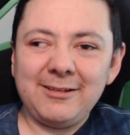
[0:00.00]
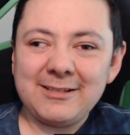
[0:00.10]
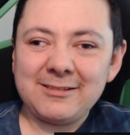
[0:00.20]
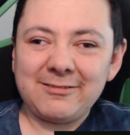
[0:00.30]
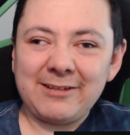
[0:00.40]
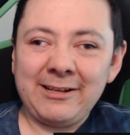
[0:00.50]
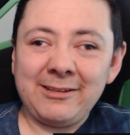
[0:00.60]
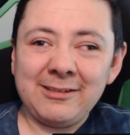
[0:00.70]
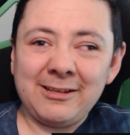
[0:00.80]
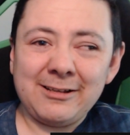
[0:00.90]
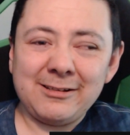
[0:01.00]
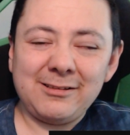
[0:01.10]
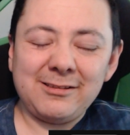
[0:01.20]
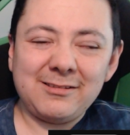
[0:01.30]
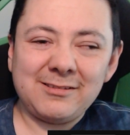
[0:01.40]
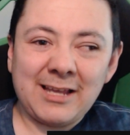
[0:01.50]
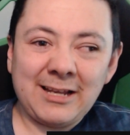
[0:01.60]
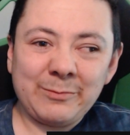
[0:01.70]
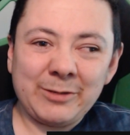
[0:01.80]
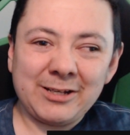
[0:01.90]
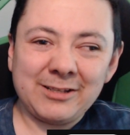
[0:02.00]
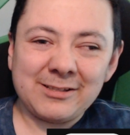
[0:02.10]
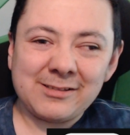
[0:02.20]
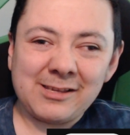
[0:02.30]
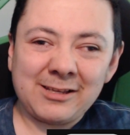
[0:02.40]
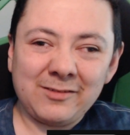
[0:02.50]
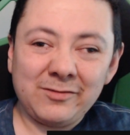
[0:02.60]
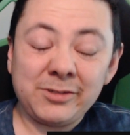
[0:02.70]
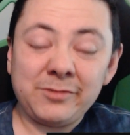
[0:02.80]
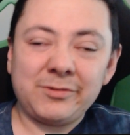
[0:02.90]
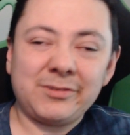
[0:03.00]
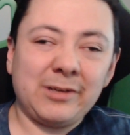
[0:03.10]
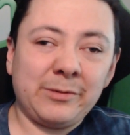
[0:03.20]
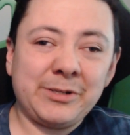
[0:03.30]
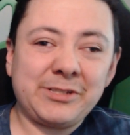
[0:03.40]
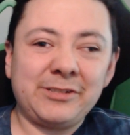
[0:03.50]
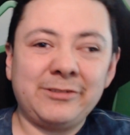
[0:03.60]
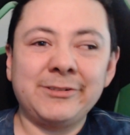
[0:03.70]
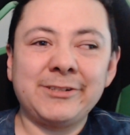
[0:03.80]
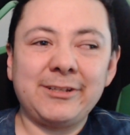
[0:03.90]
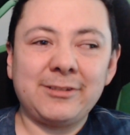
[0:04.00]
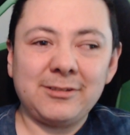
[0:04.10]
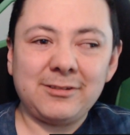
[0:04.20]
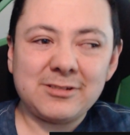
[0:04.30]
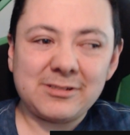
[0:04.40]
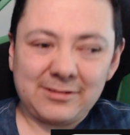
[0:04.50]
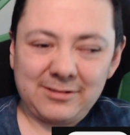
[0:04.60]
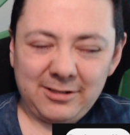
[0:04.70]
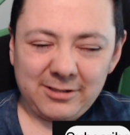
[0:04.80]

it's a great sign because it gives you so much energy to just